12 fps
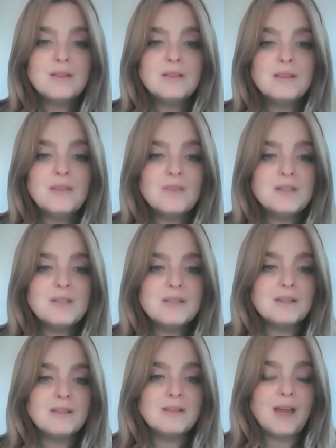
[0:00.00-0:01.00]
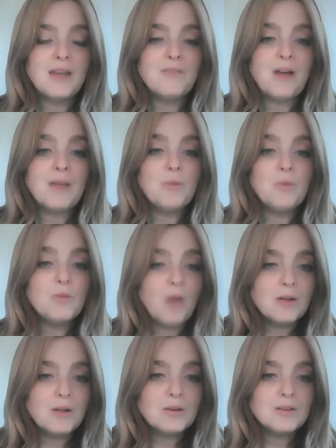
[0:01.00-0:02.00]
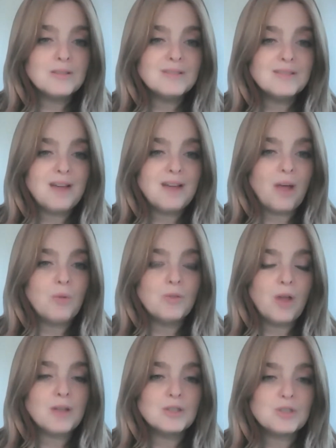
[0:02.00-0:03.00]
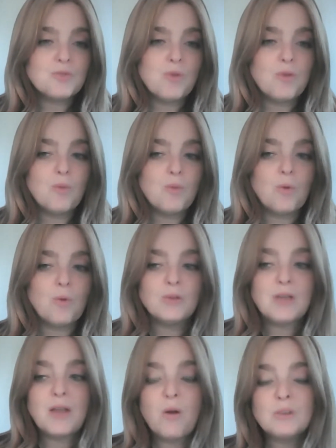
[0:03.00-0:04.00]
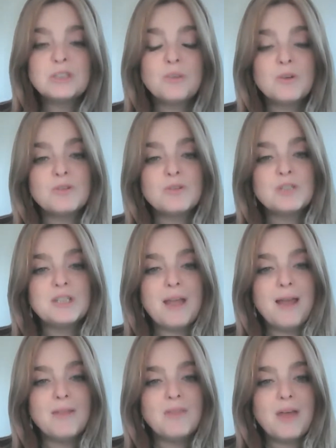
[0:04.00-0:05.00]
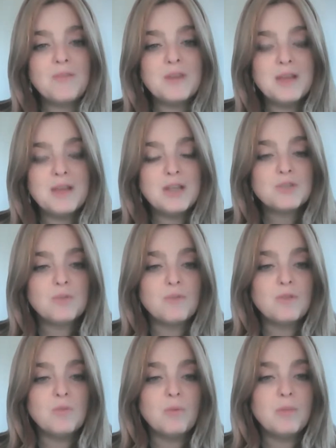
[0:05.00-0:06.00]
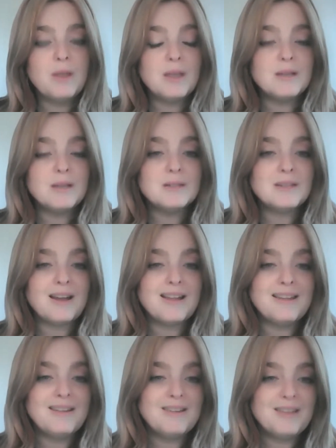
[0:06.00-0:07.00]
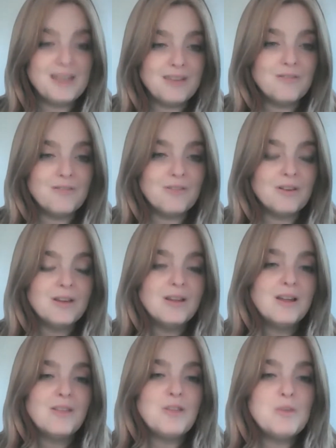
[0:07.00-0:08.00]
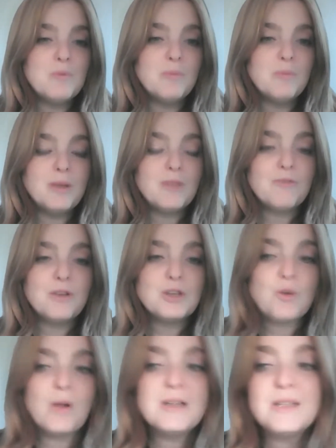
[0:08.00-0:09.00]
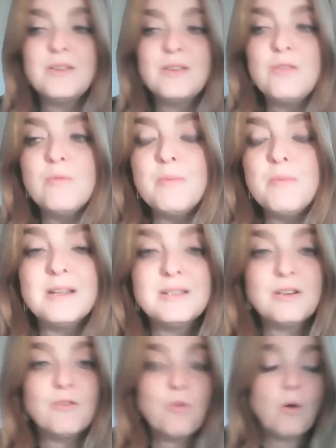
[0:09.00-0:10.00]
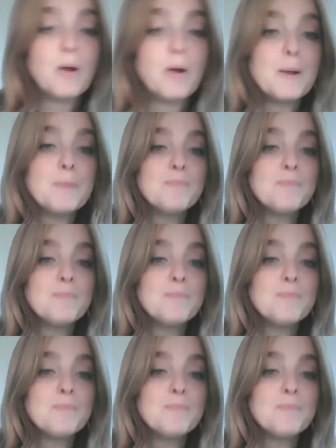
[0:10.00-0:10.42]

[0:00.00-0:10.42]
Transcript: live a decent life. I will not, I will not destroy the world. I also understand that the nature of the human being is that I give the human being free choice, and the human being is therefore